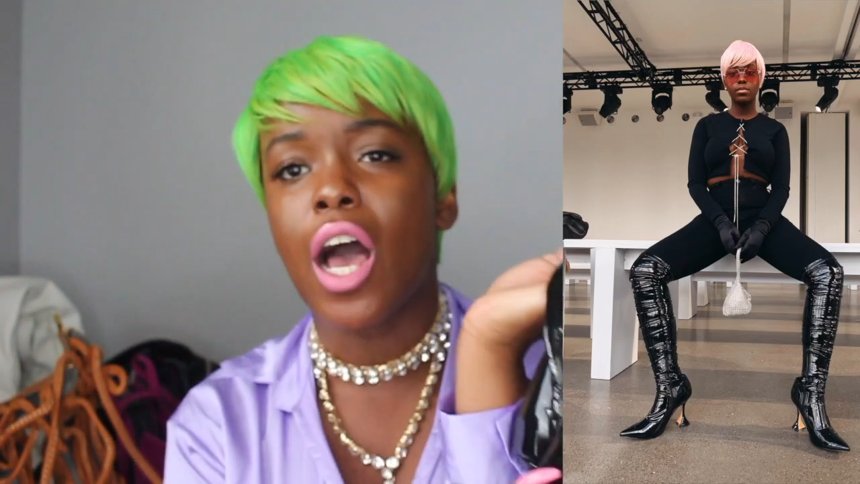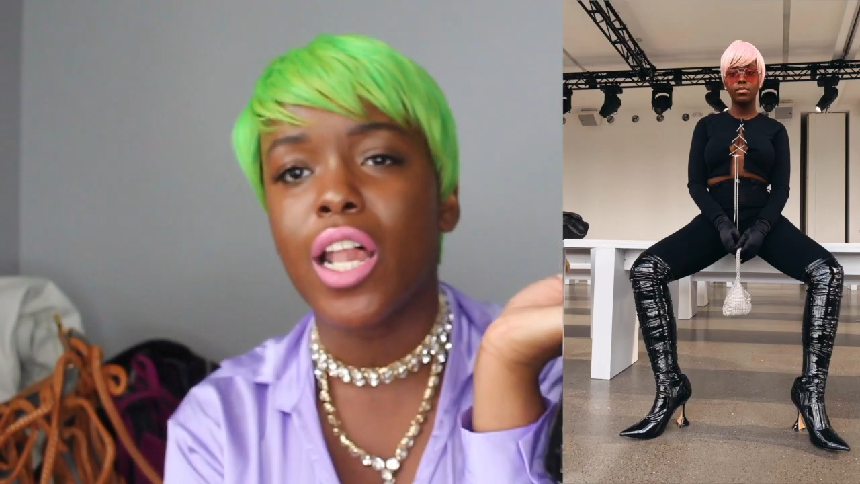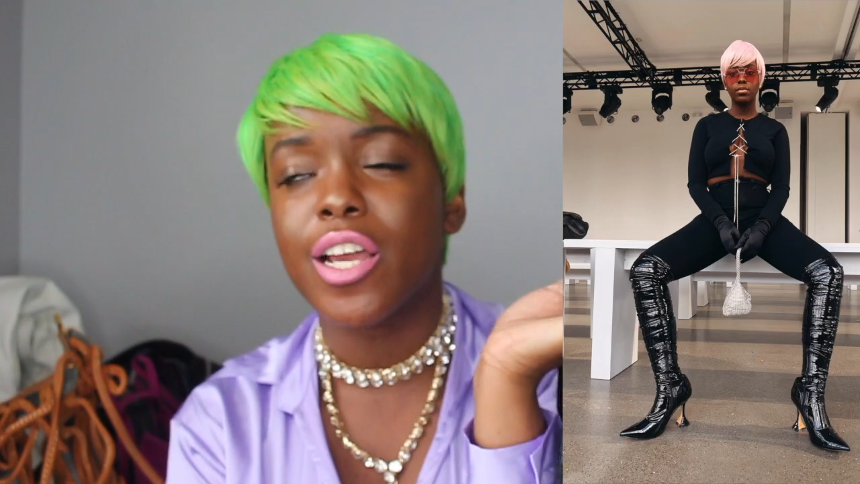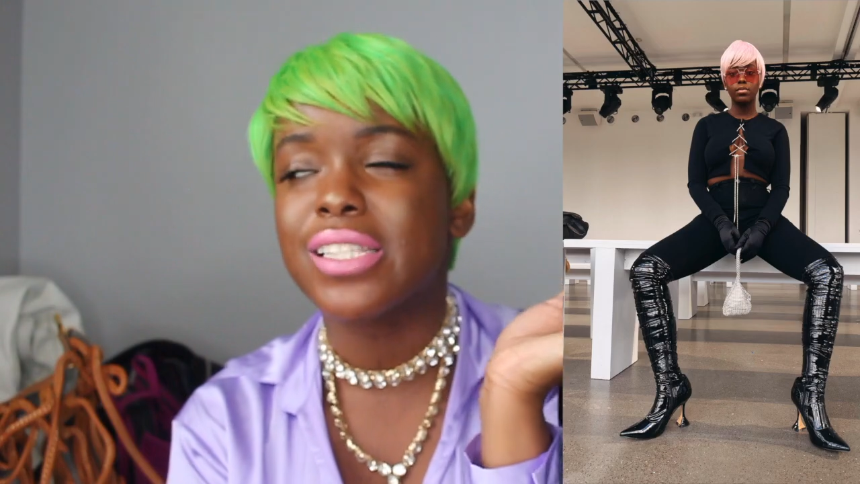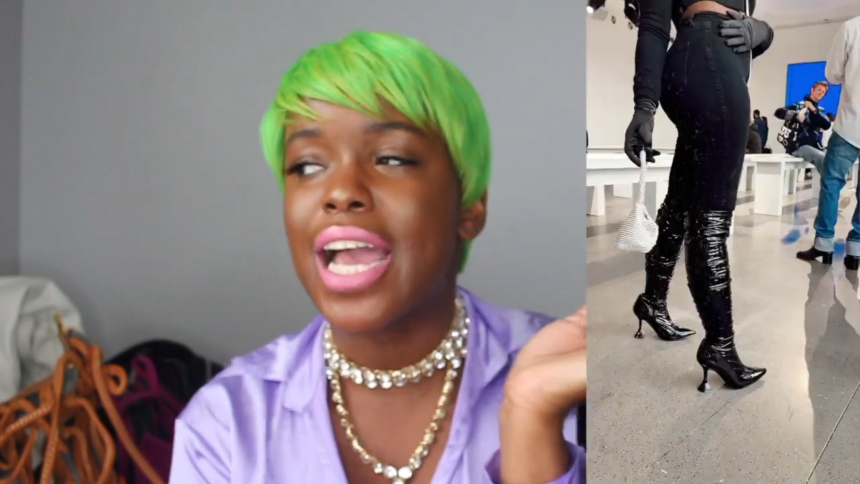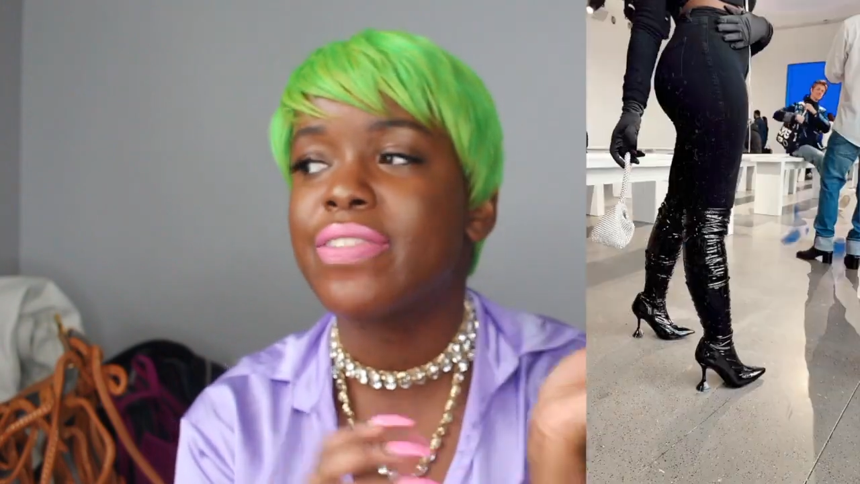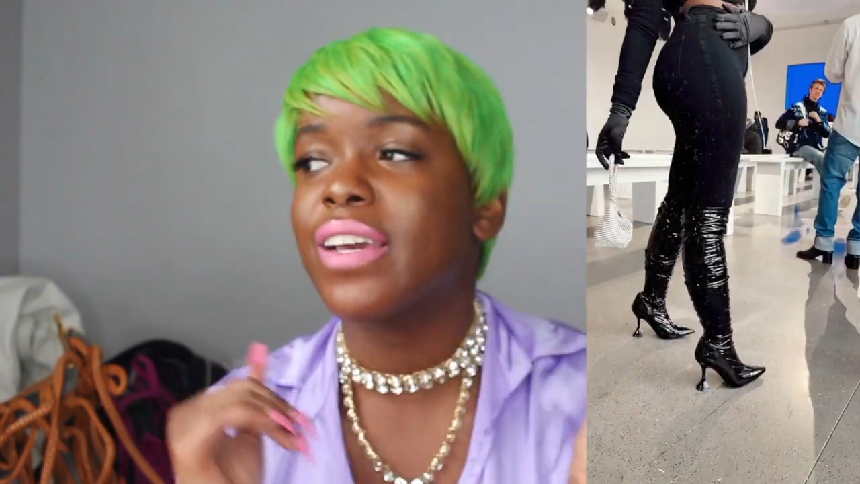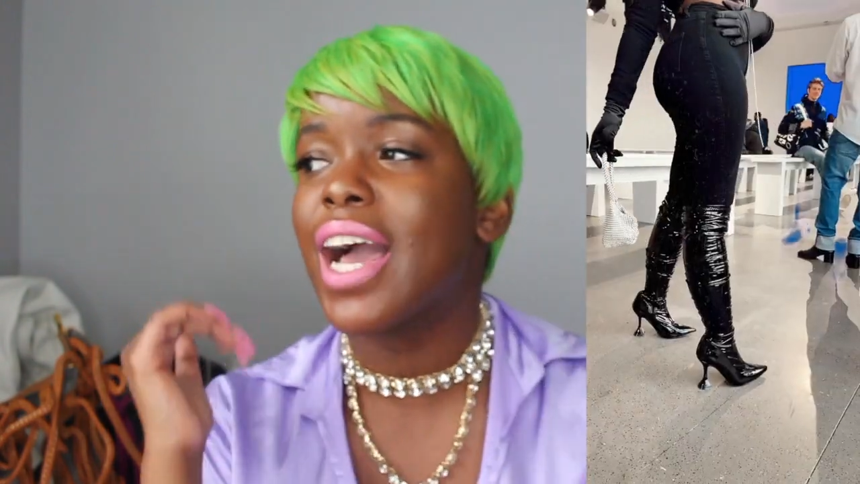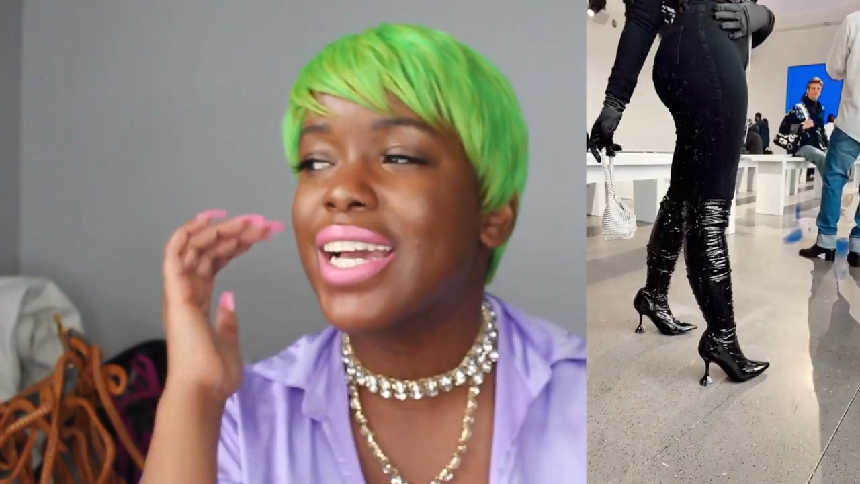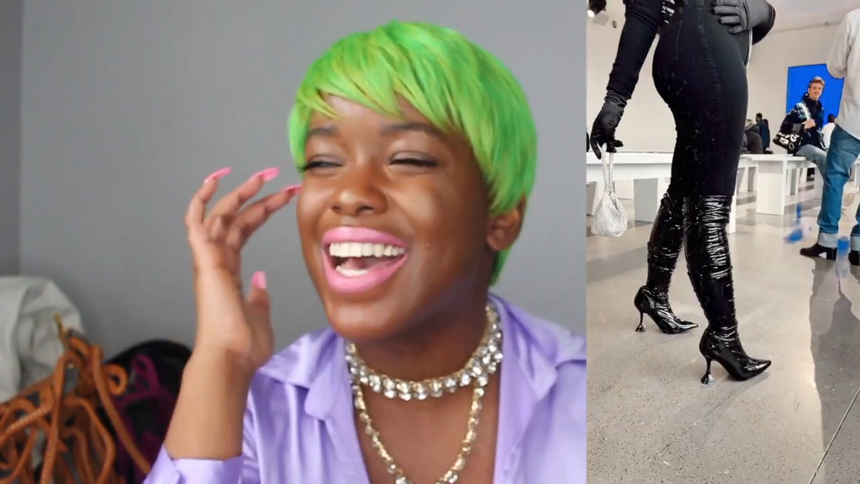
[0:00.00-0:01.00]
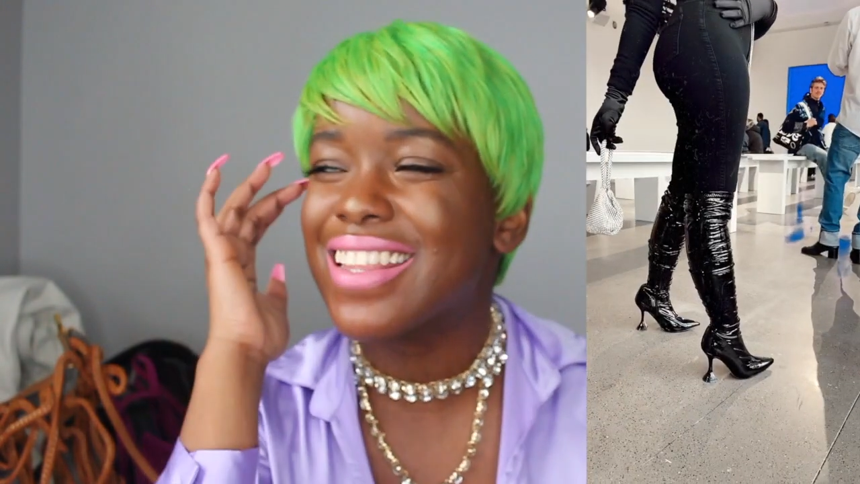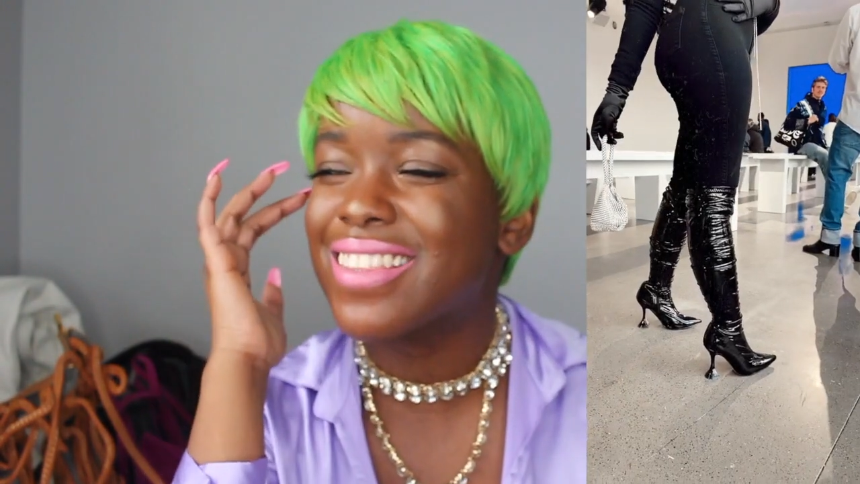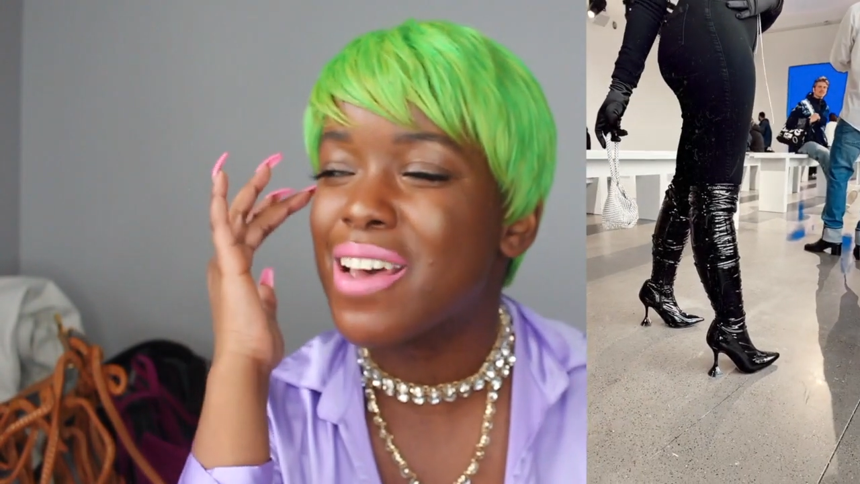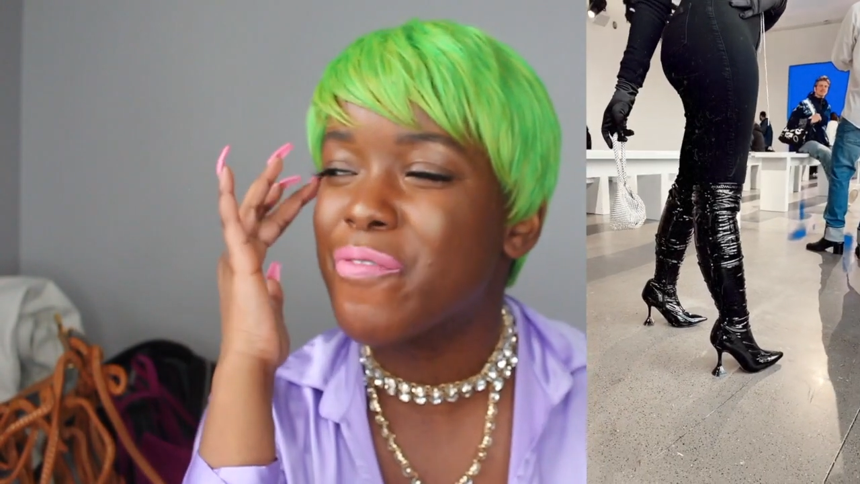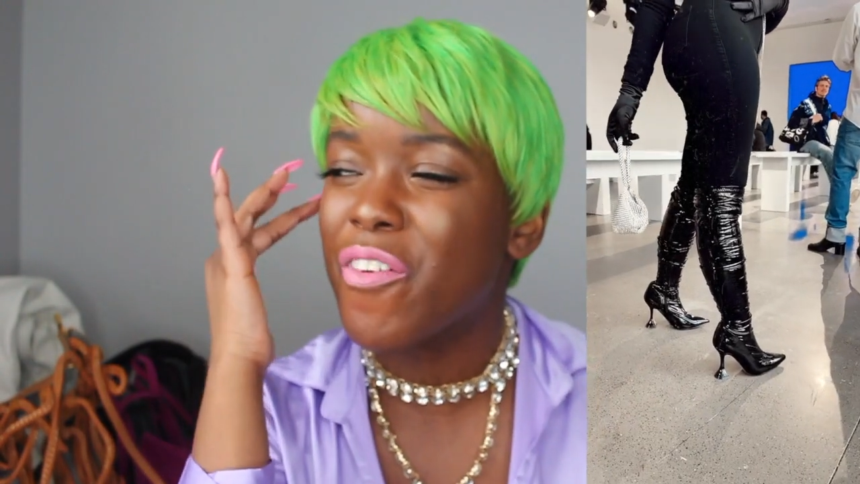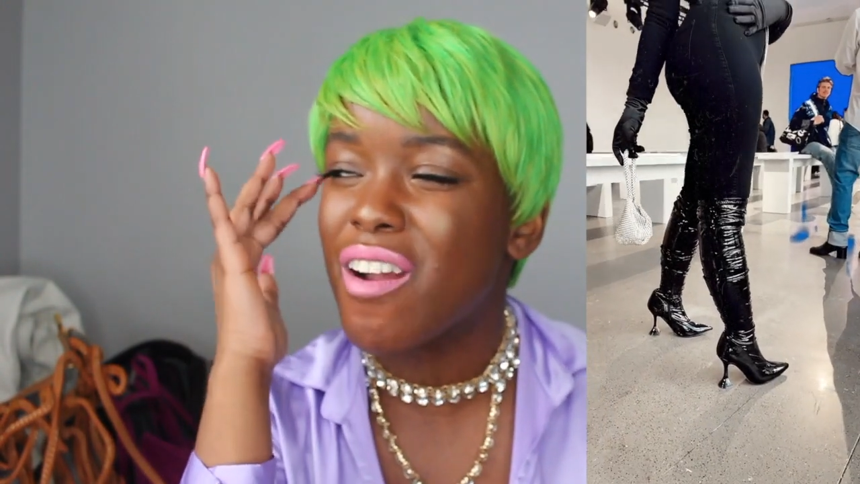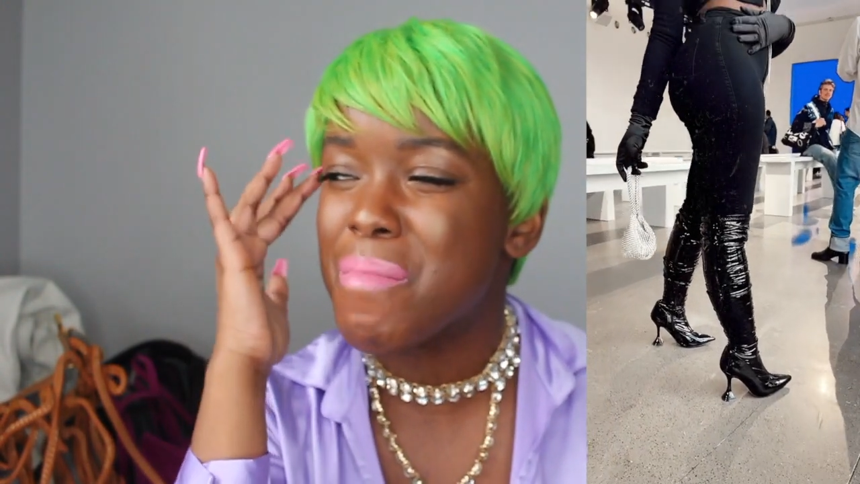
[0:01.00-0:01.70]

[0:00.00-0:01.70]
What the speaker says: I think I got them for